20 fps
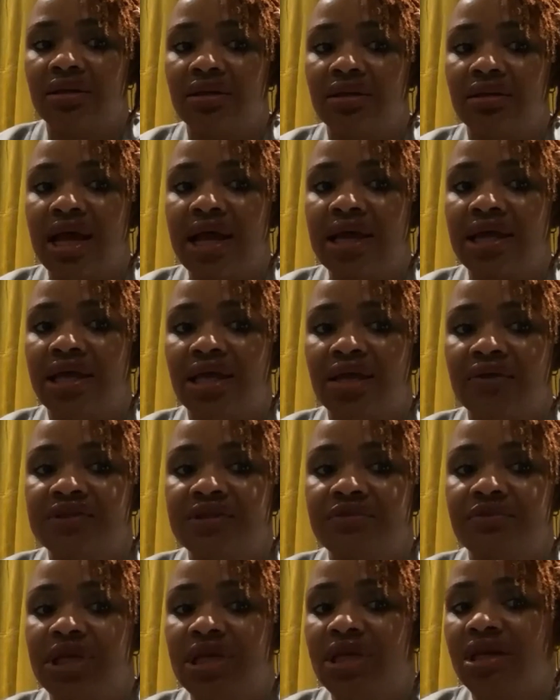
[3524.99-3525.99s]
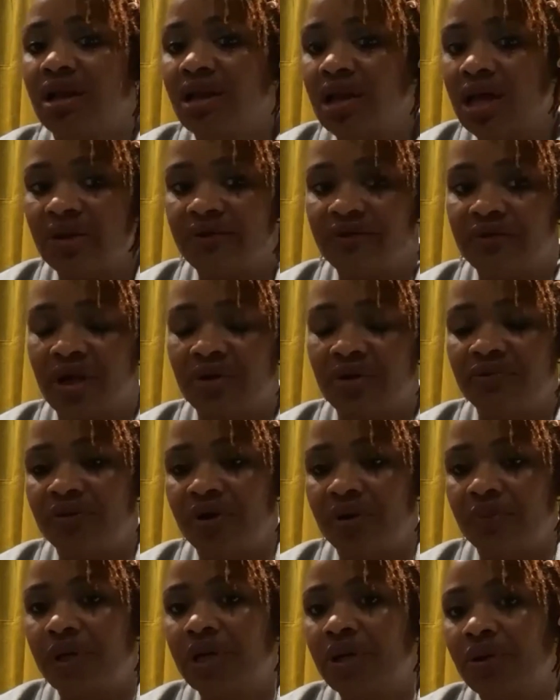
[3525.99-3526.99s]
that gives me a lot of
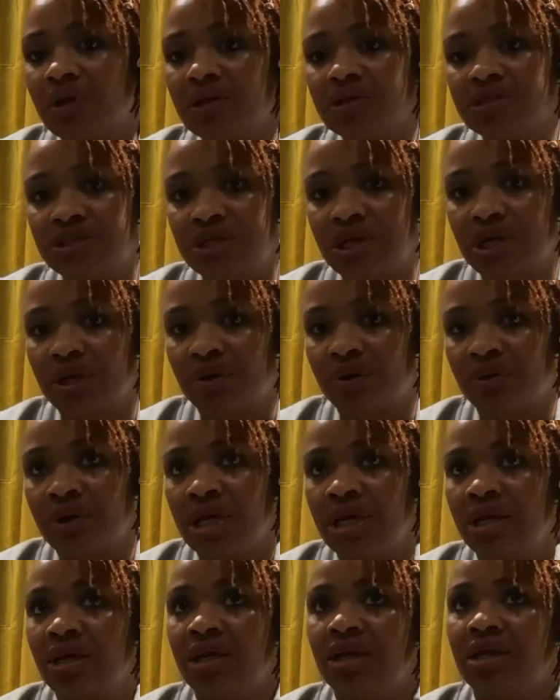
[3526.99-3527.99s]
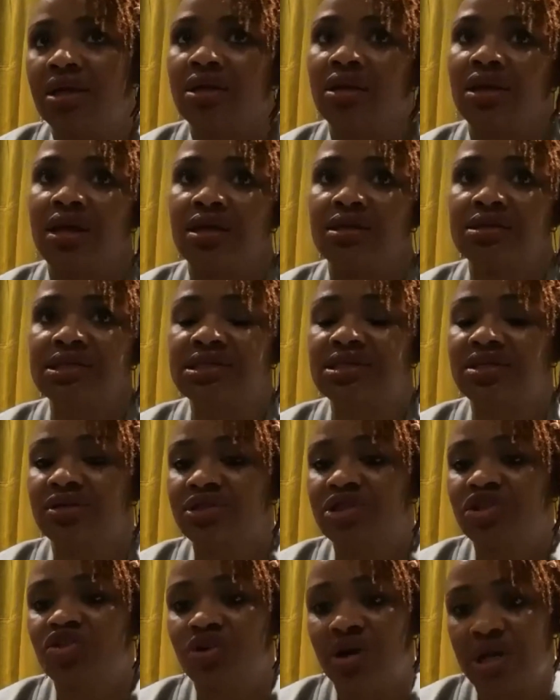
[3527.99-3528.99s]
comfort, but also it
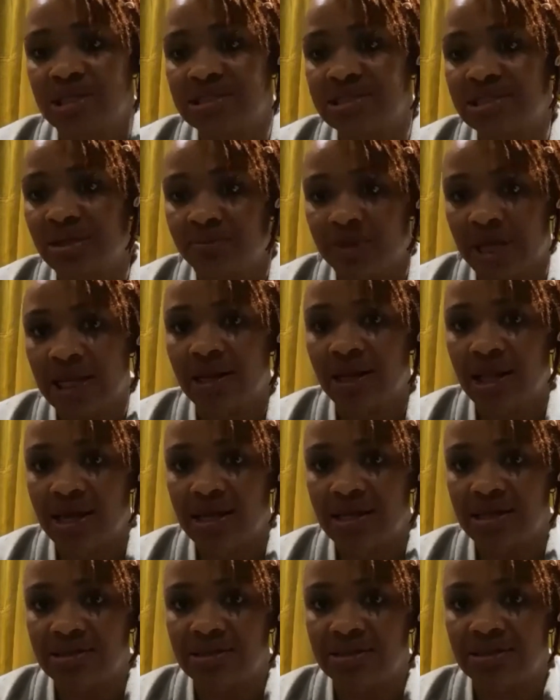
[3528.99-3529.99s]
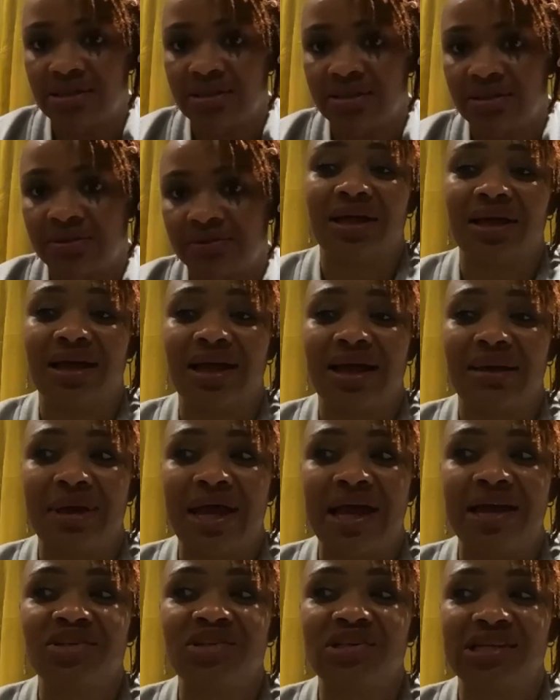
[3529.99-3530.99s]
instills trust in my clients. I'm
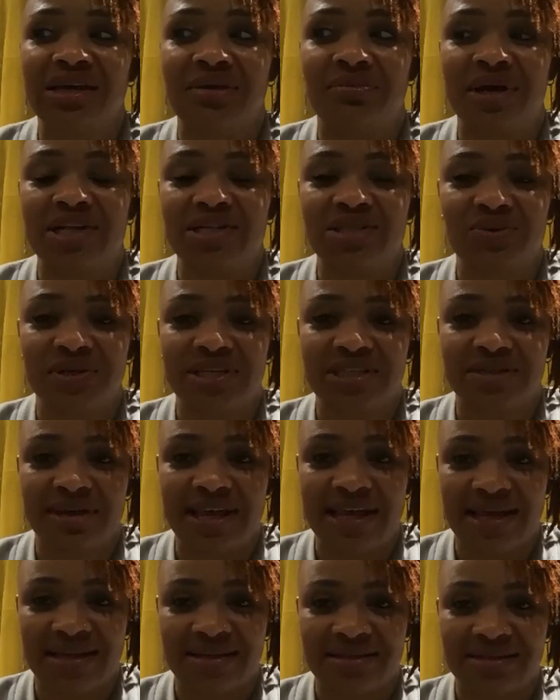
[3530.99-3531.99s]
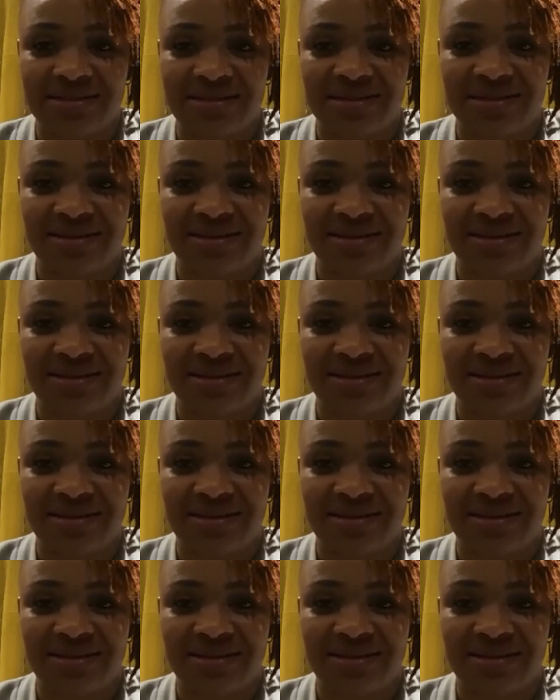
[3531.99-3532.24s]
actually about to expand.